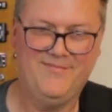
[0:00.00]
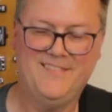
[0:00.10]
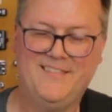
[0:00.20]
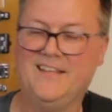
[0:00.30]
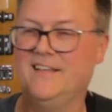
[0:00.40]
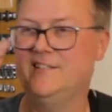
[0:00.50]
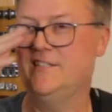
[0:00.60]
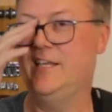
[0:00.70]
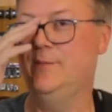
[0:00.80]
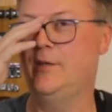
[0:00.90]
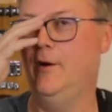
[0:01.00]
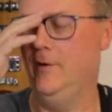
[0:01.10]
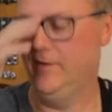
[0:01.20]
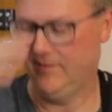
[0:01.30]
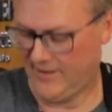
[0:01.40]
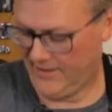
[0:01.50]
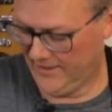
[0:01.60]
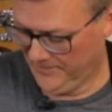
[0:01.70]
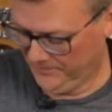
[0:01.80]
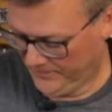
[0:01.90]
It's like it just keeps going. All
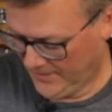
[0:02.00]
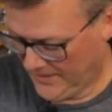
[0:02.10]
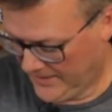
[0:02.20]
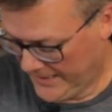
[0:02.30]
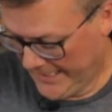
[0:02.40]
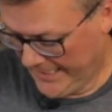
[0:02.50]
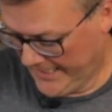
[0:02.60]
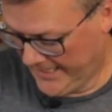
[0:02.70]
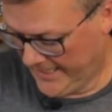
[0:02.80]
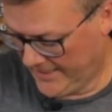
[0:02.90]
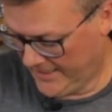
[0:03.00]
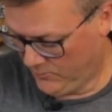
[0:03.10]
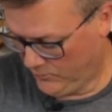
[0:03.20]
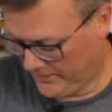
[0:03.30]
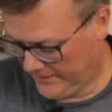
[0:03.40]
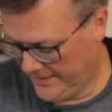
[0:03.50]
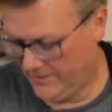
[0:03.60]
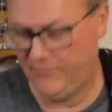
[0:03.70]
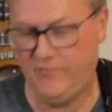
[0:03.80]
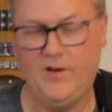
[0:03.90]
right. And we'll
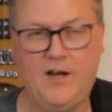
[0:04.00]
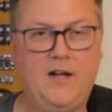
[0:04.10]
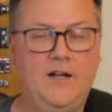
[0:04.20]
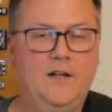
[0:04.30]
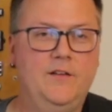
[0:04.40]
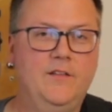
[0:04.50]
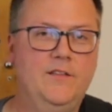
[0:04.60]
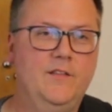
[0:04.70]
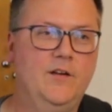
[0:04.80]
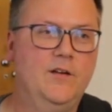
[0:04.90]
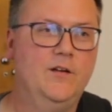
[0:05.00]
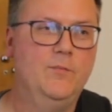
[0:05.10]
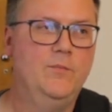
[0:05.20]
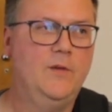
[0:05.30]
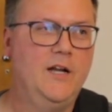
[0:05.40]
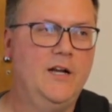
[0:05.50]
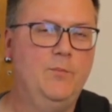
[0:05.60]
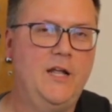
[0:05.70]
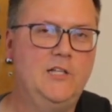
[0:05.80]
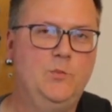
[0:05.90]
leave the kind of
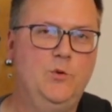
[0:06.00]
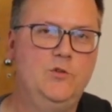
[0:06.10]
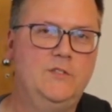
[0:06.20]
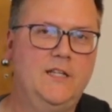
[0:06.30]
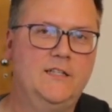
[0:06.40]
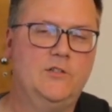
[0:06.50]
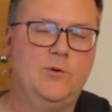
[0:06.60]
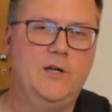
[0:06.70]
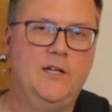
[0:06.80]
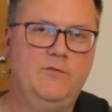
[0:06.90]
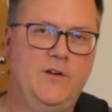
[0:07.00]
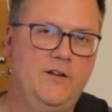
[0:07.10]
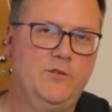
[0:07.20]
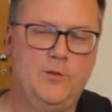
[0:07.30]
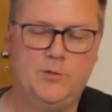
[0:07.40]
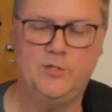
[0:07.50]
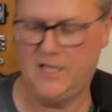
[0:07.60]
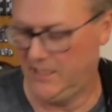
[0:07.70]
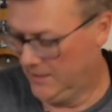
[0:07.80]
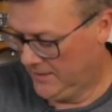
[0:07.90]
bass boost at the
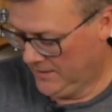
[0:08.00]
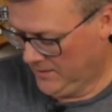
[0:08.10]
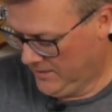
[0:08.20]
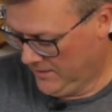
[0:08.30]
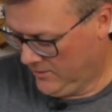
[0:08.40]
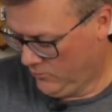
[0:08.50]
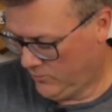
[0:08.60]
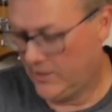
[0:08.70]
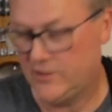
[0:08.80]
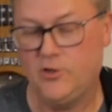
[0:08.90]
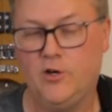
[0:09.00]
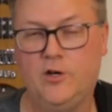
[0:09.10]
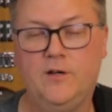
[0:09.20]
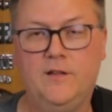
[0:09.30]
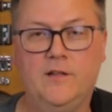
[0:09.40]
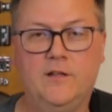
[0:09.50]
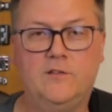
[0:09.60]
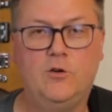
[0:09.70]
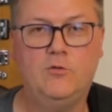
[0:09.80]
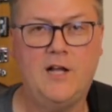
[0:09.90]
25-30%. We're going to turn the
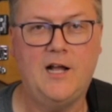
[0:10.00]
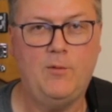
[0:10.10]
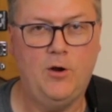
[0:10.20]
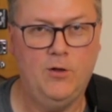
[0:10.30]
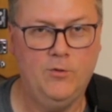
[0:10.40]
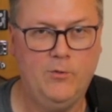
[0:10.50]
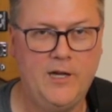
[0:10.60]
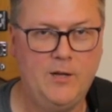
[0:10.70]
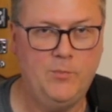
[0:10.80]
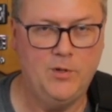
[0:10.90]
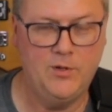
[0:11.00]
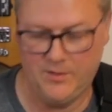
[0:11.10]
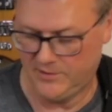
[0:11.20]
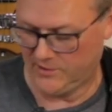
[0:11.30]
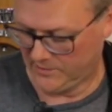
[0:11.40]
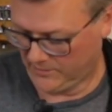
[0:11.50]
tone knob all the way up just a